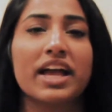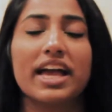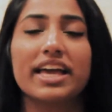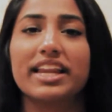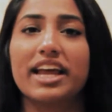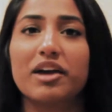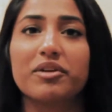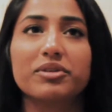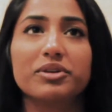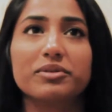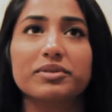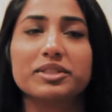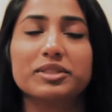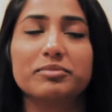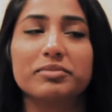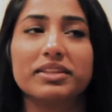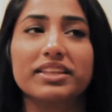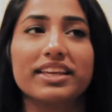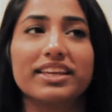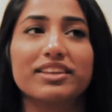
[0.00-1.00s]
And I would always
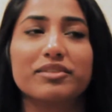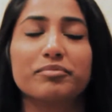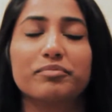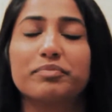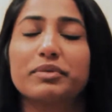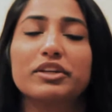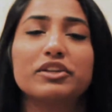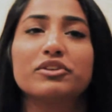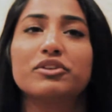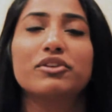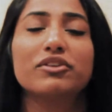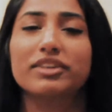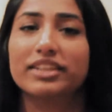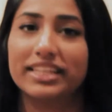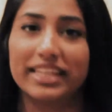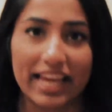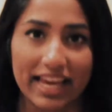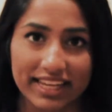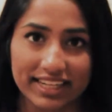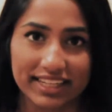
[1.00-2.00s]
be like, but you don't
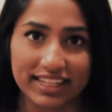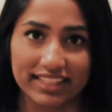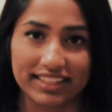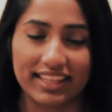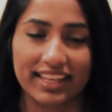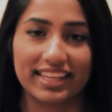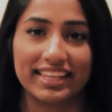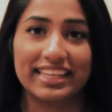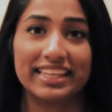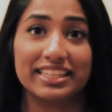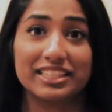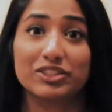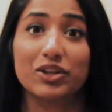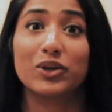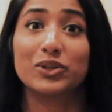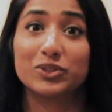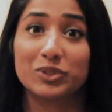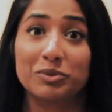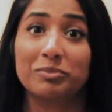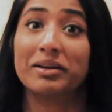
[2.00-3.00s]
get it. Like, he's
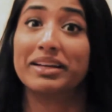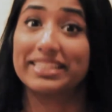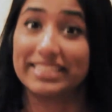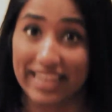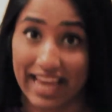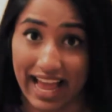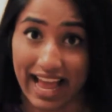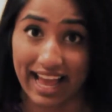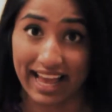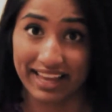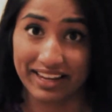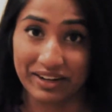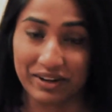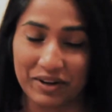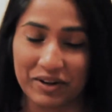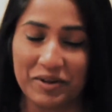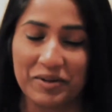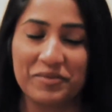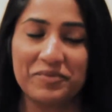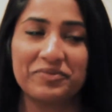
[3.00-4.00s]
also my dad.
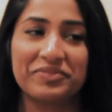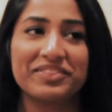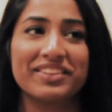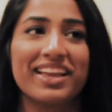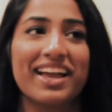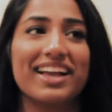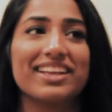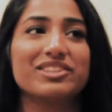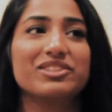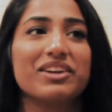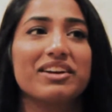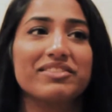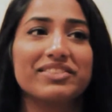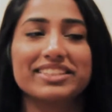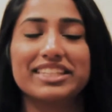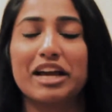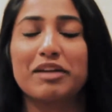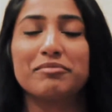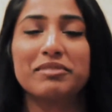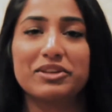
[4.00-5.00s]
And so
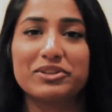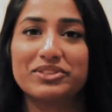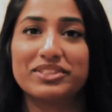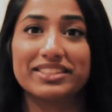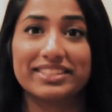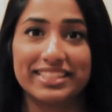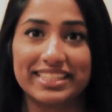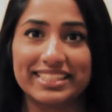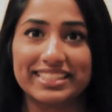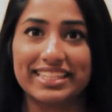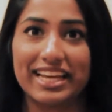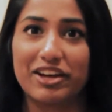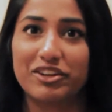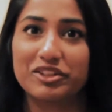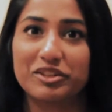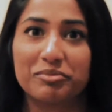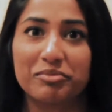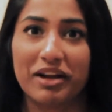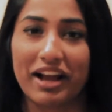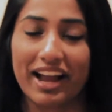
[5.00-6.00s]
every time I used to sit down
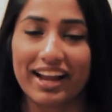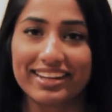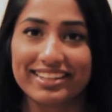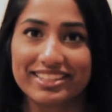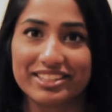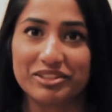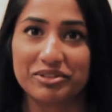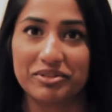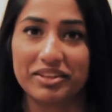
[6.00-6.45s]
to practice